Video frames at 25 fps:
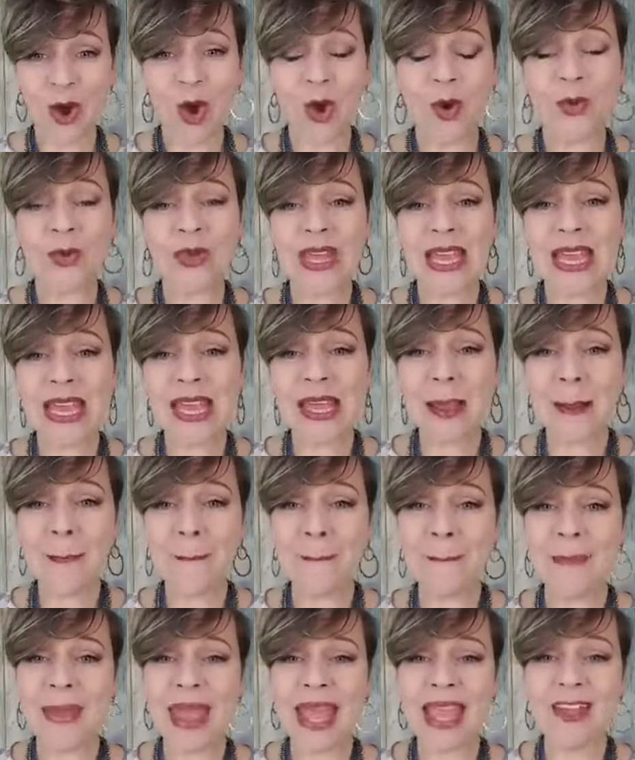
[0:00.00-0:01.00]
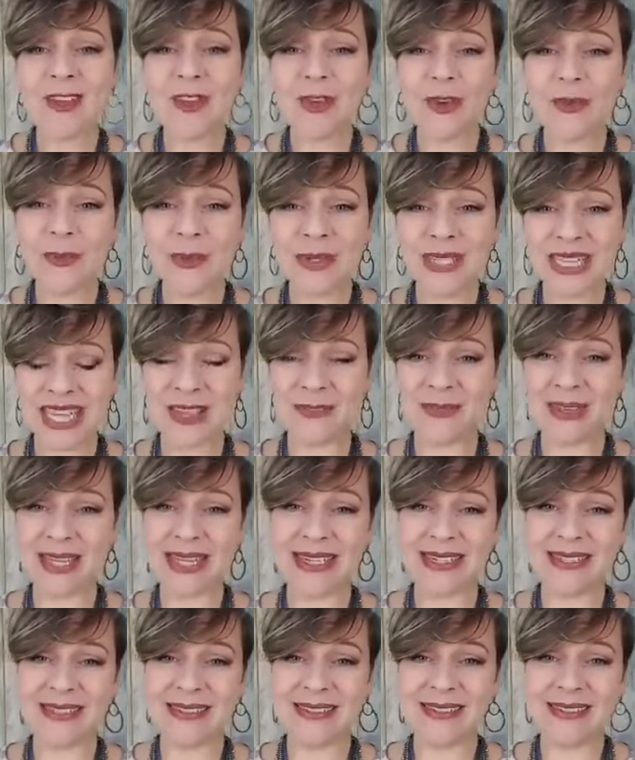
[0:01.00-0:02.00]
only make you believe
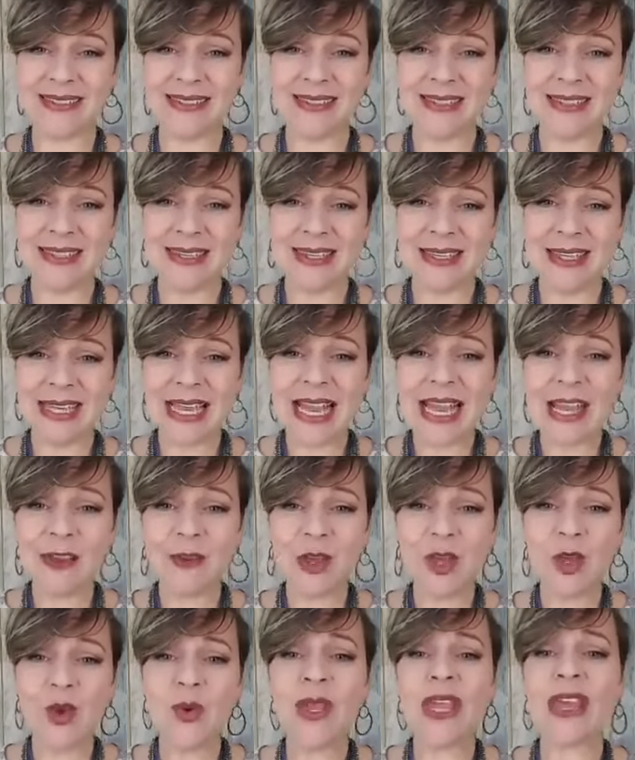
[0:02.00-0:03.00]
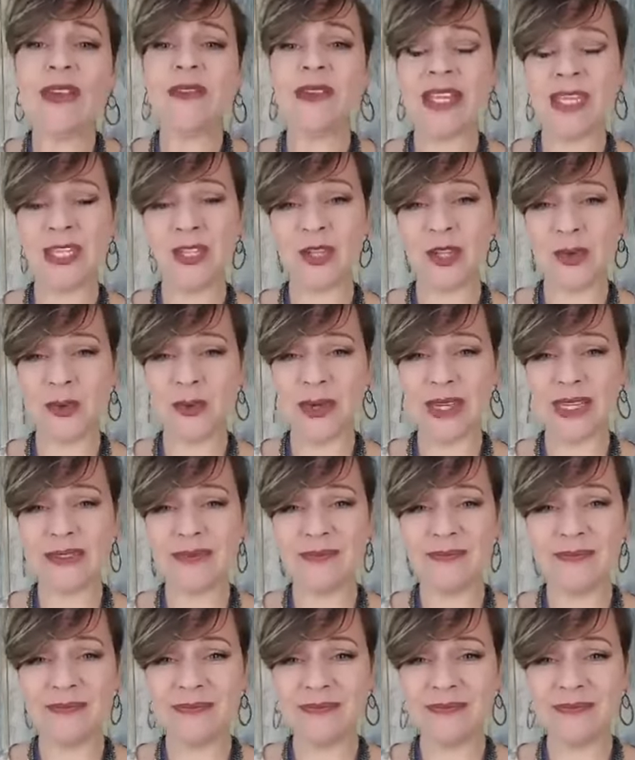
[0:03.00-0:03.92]
it if you give into it.